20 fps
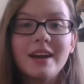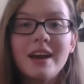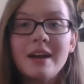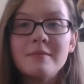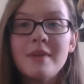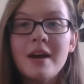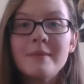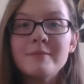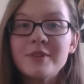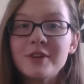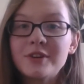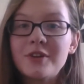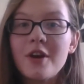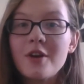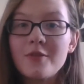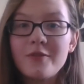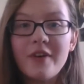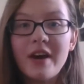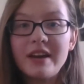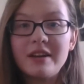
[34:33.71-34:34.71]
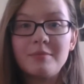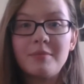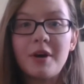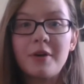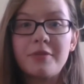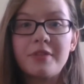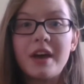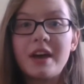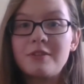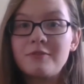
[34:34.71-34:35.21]
I'm not gonna fight
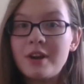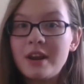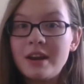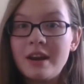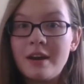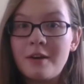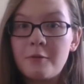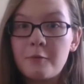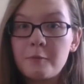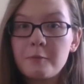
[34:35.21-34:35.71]
about that right now.